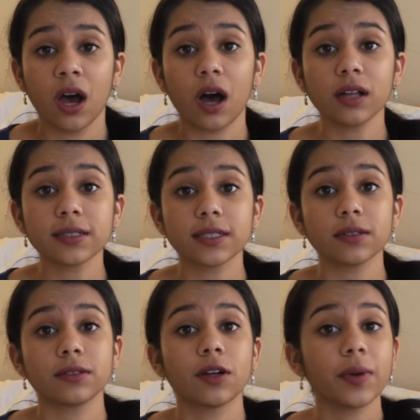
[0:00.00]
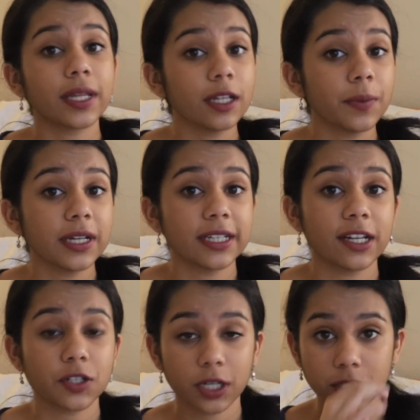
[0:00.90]
Also, knowing a little bit of
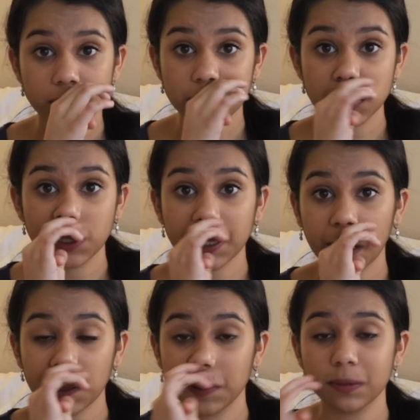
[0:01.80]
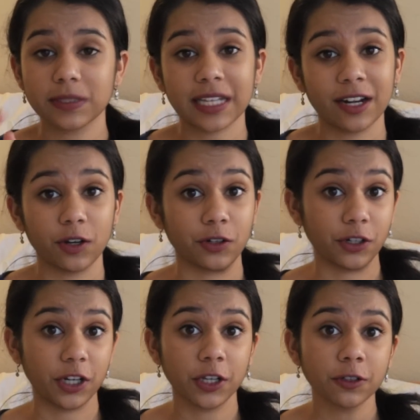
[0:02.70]
data structures and sorting algorithms cannot
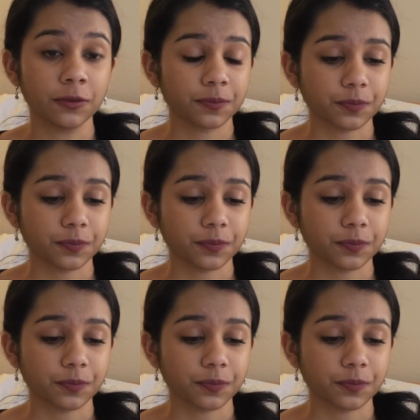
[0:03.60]
hurt you.